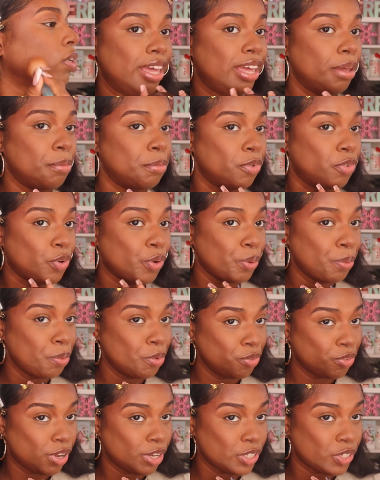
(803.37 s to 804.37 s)
And before we
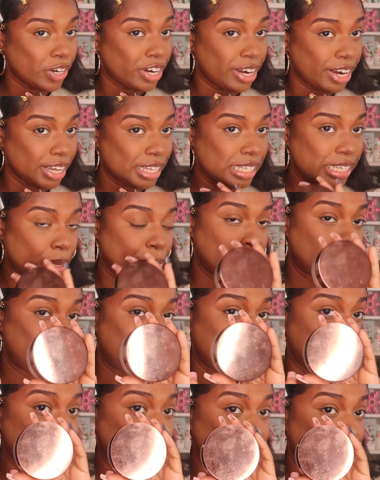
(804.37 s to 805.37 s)
move on to our next step, I'm
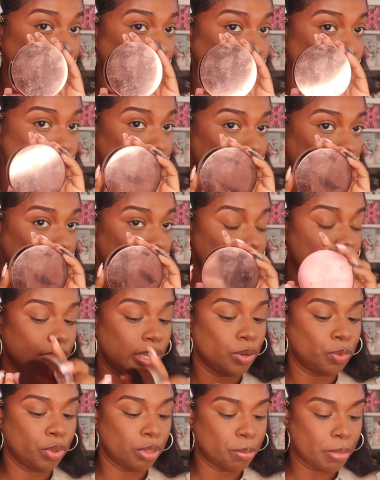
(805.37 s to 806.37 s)
actually going to go back
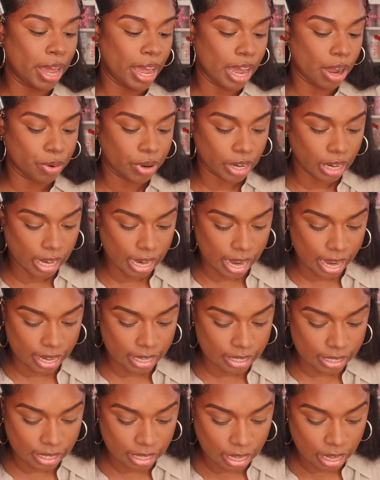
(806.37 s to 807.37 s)
in with my
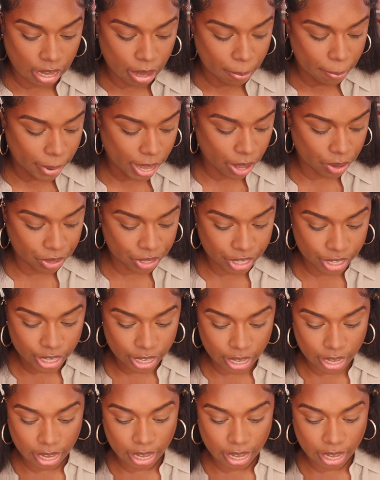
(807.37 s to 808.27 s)
Hourglass powder,